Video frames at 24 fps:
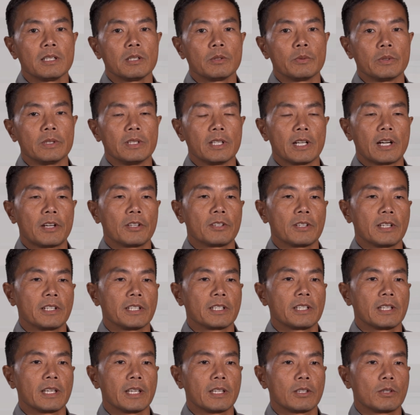when they
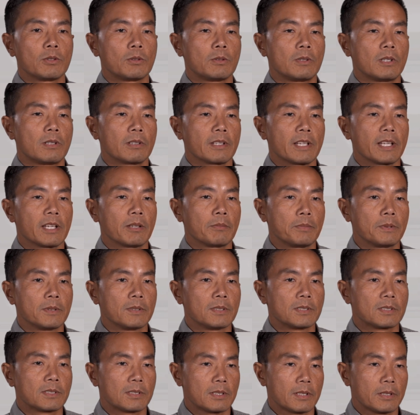authenticate through our
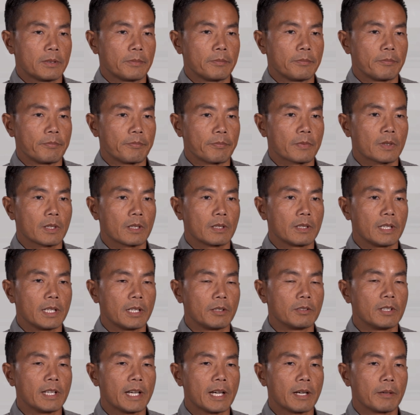campus um,
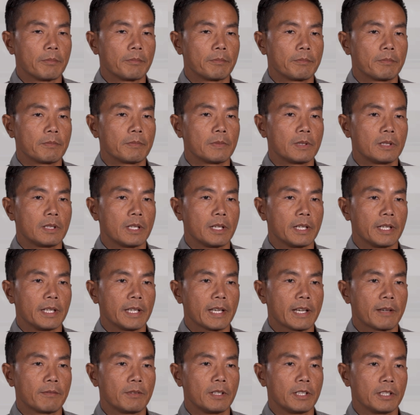LDAP, they
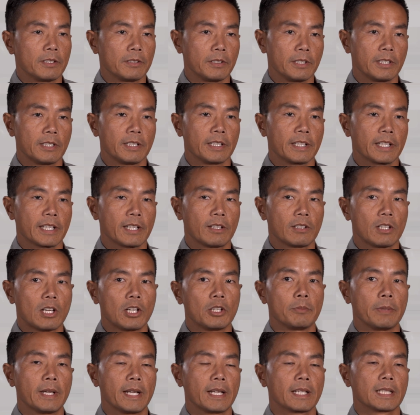have their ILLiad account
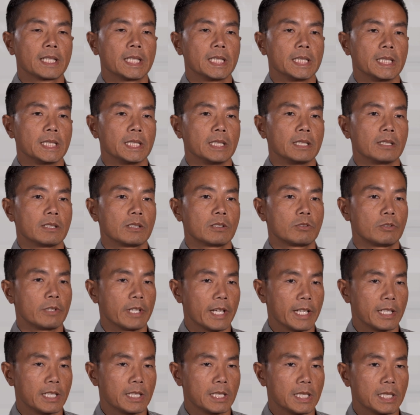automatically
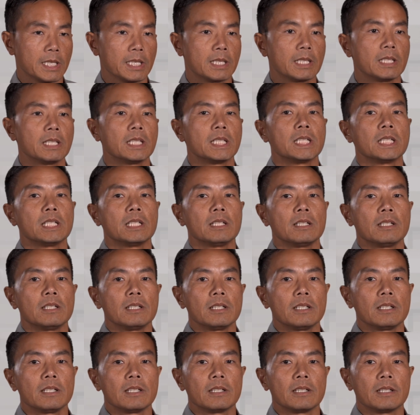created.
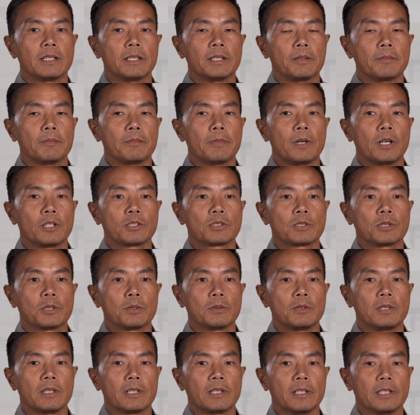Um,
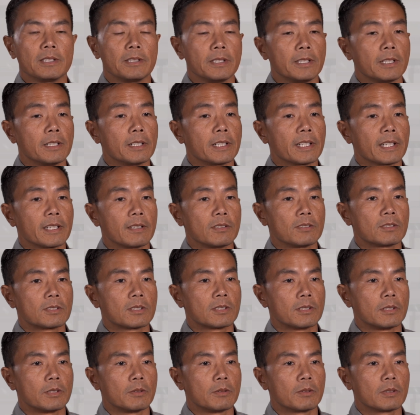also, their ILLiad accounts
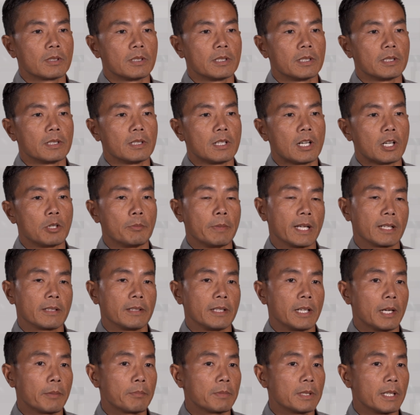are uh,
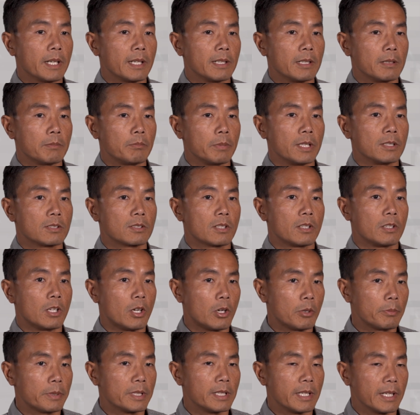automatically updated based on
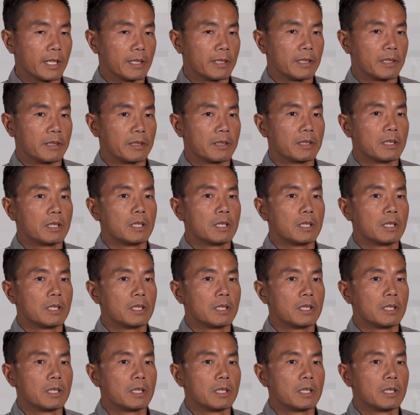Alma data.